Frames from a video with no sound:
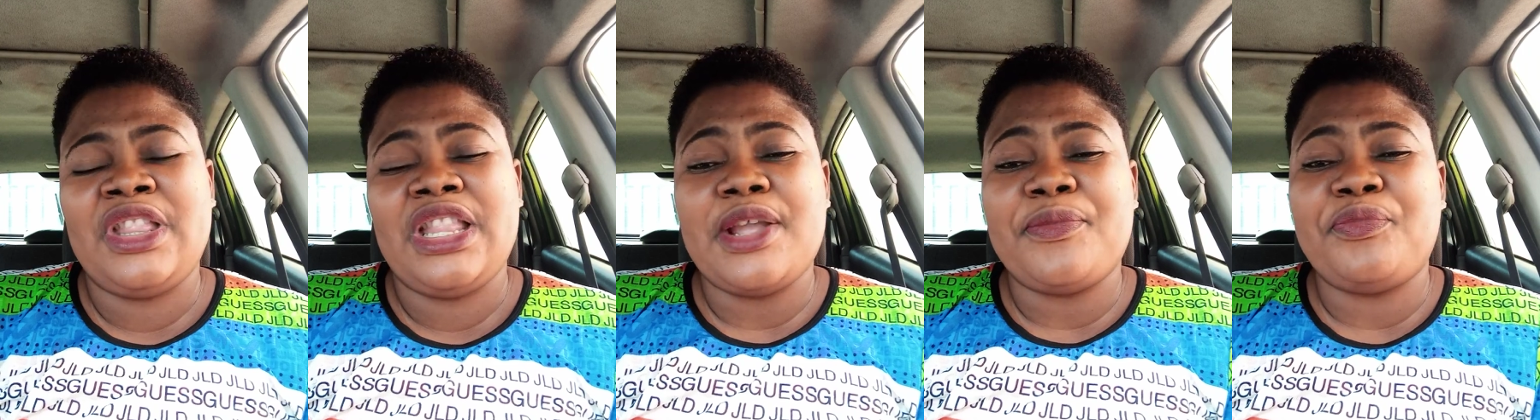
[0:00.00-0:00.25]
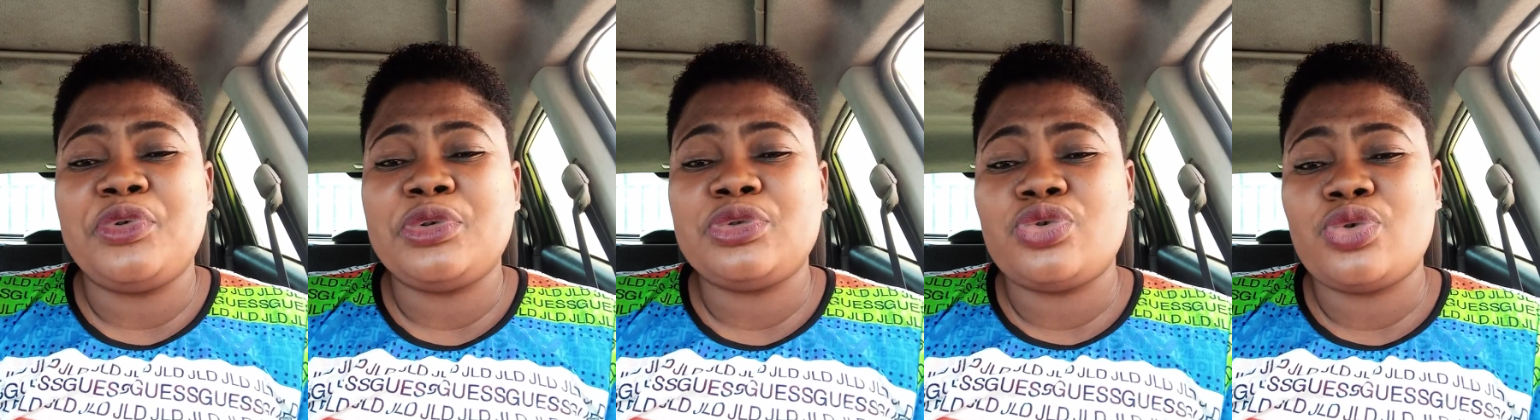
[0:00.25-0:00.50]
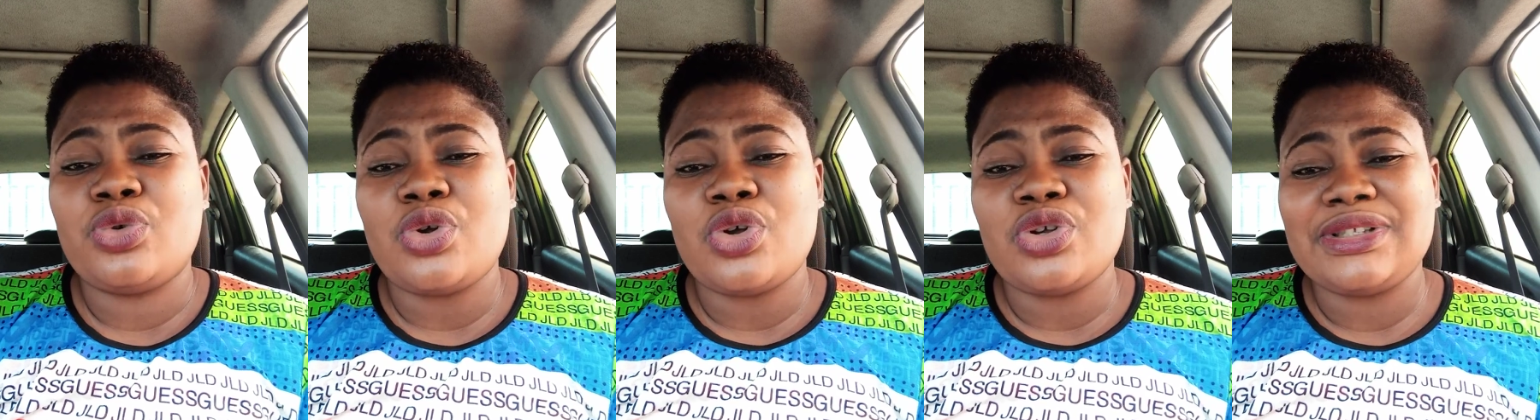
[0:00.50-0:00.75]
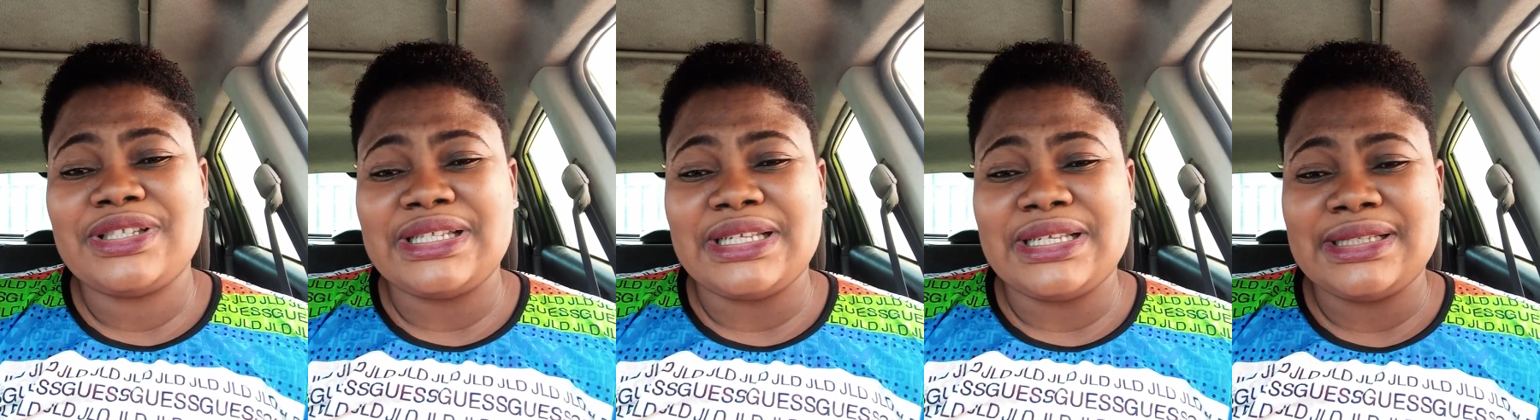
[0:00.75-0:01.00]
the
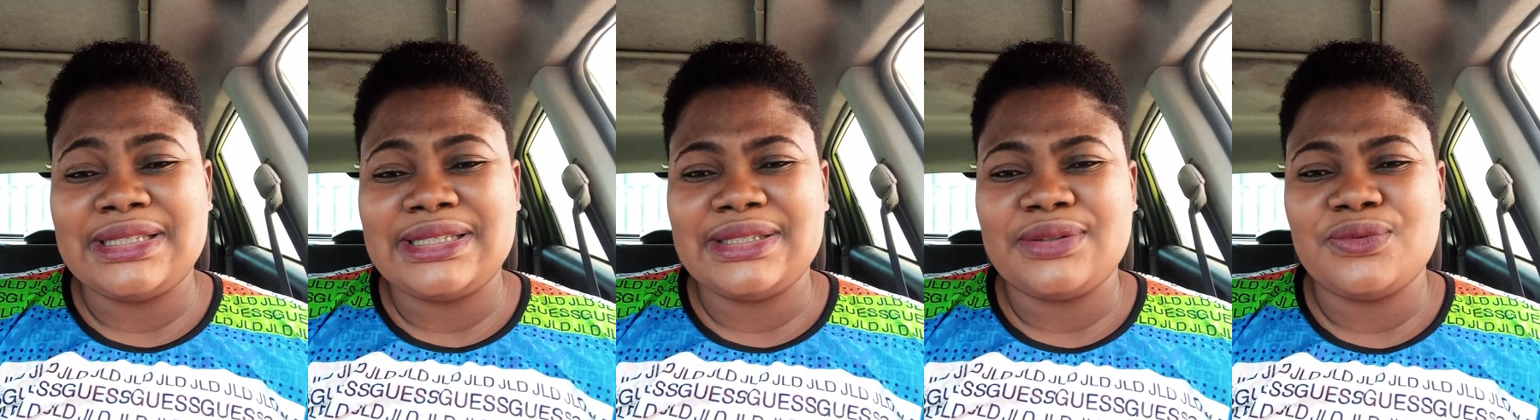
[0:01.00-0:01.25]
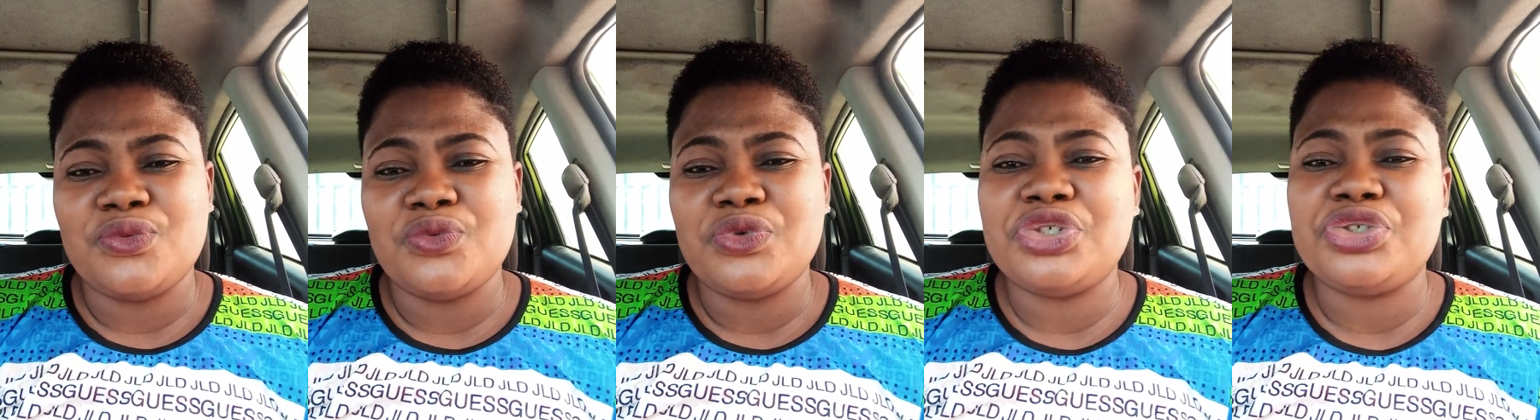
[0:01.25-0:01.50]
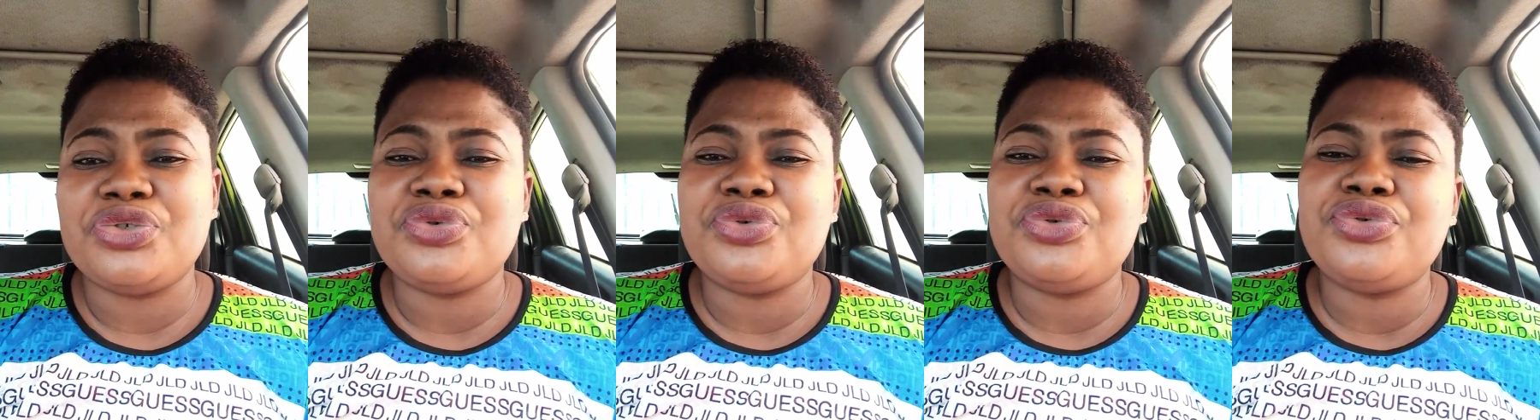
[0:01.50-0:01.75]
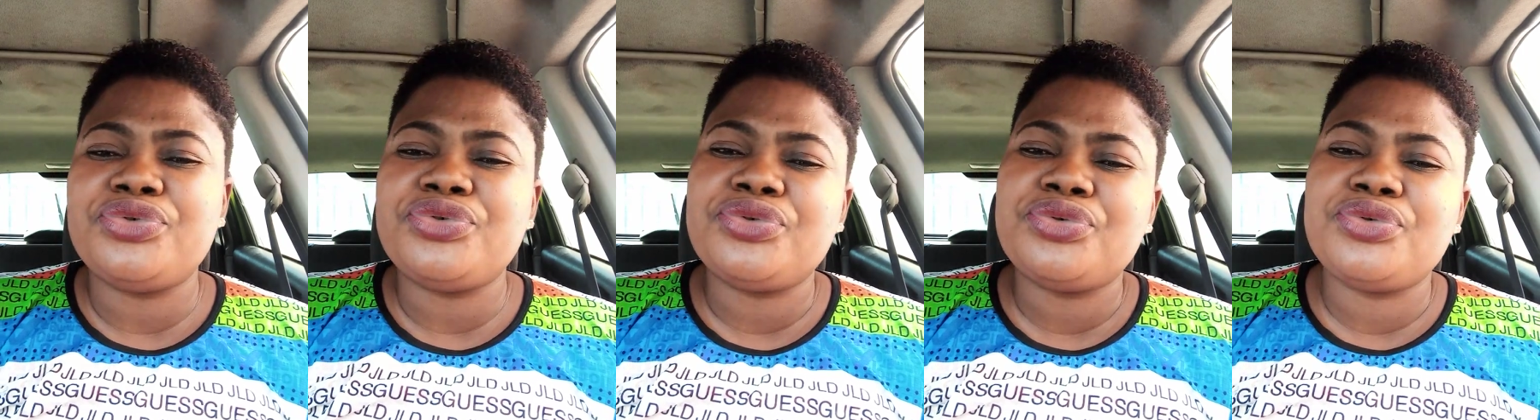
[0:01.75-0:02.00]
protocol says we
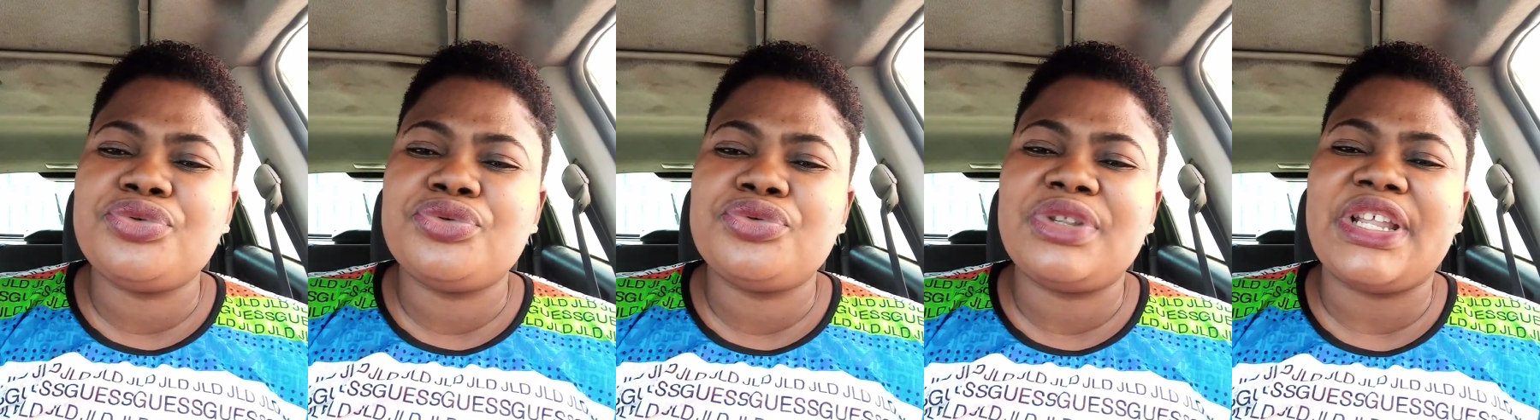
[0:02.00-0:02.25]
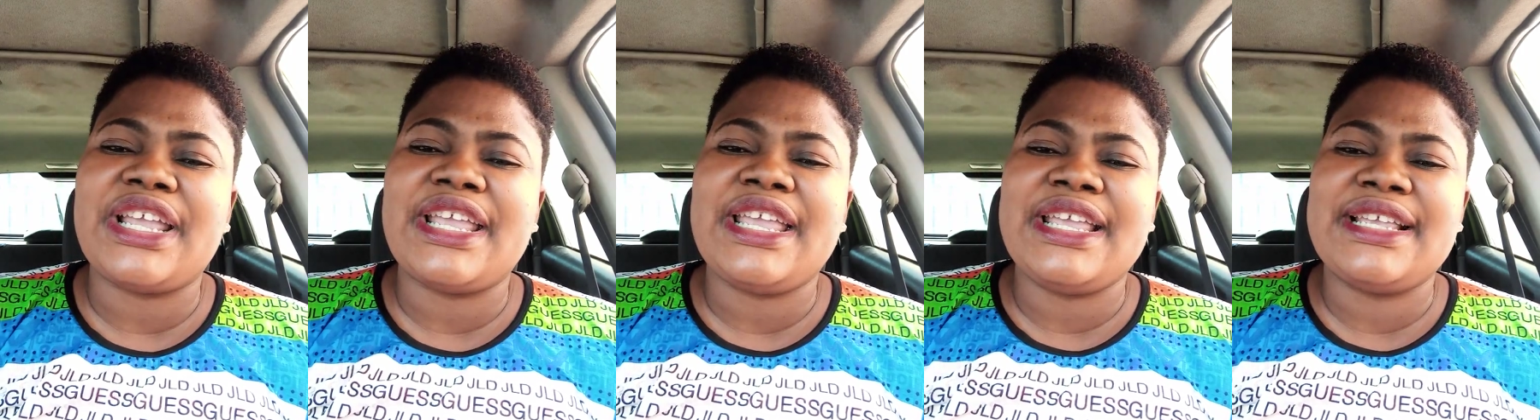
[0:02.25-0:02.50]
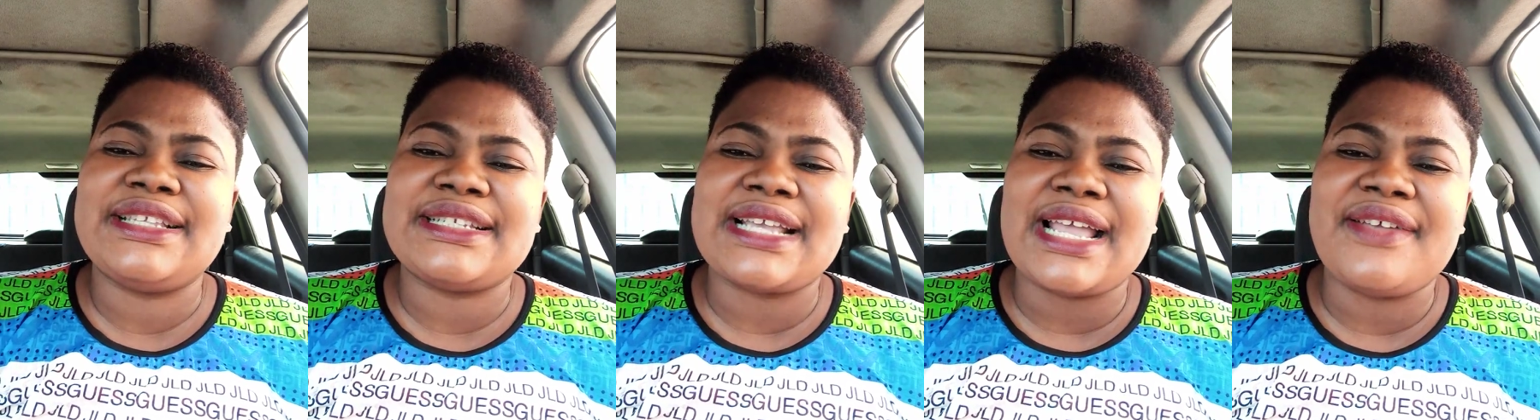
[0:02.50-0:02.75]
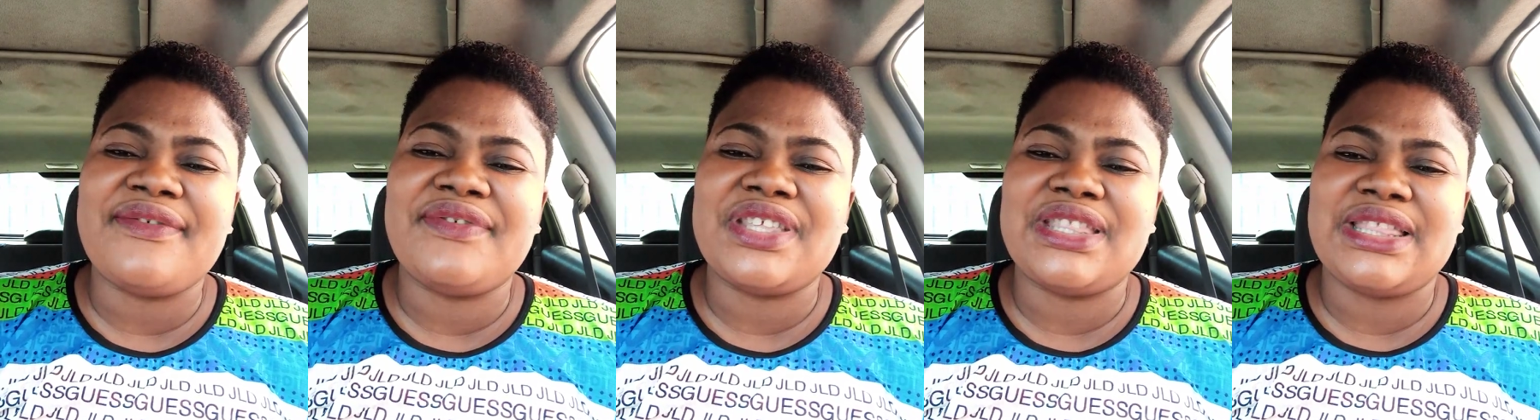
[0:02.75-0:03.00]
should do the
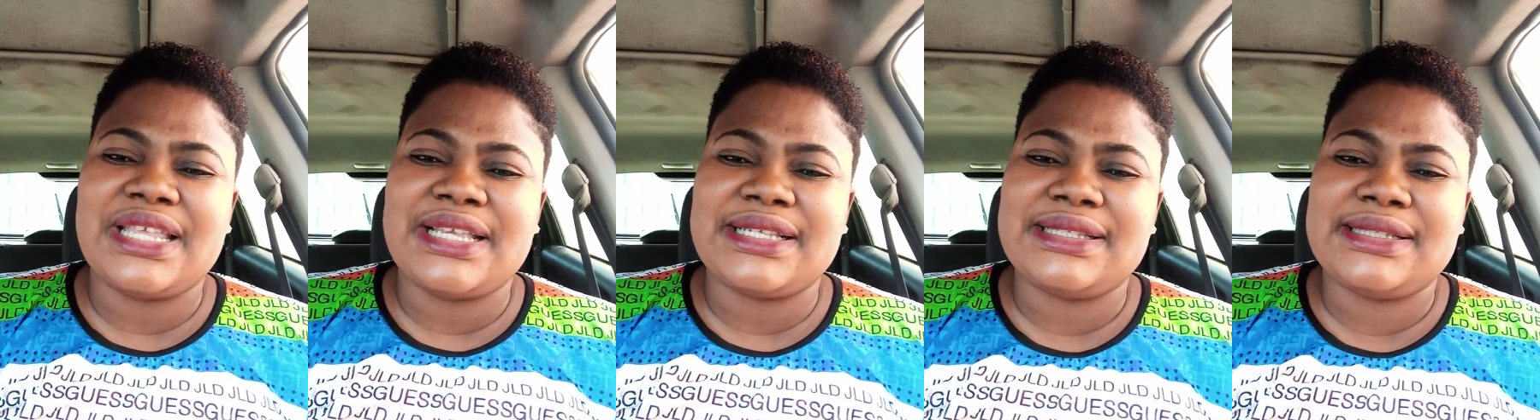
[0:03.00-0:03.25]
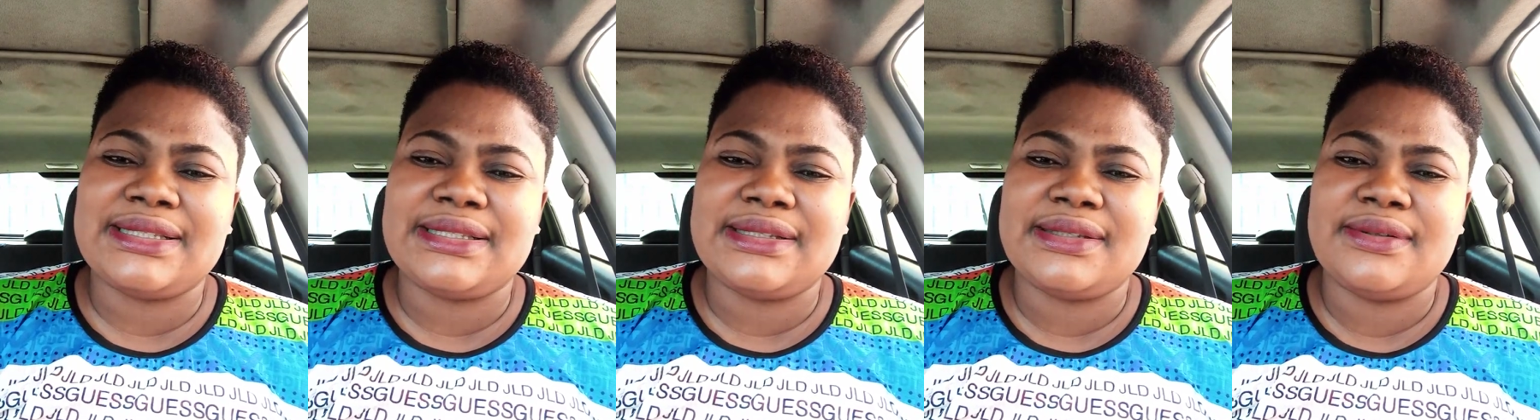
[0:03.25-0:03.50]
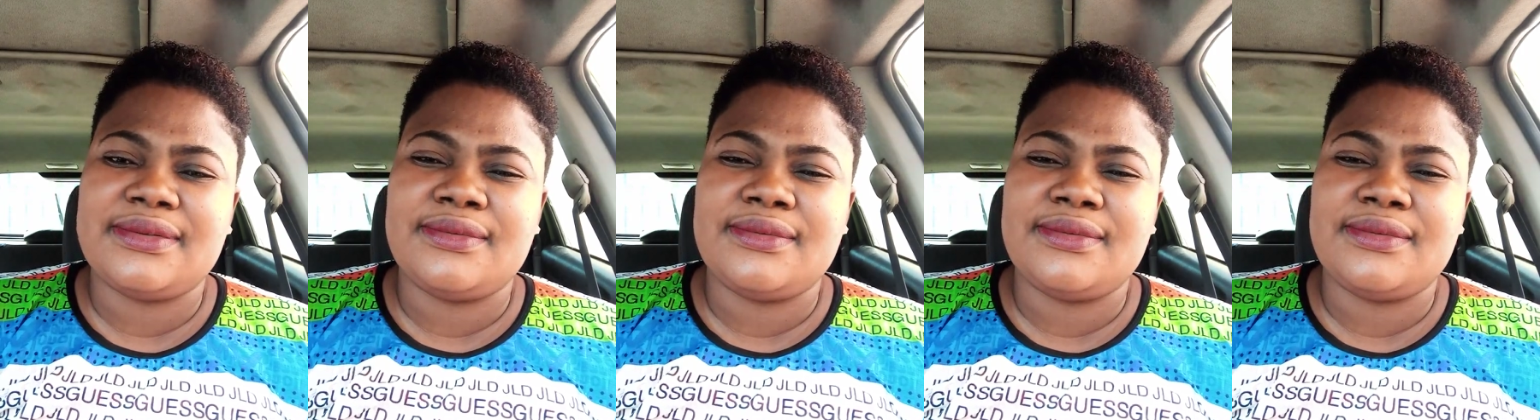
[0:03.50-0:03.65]
HIV test.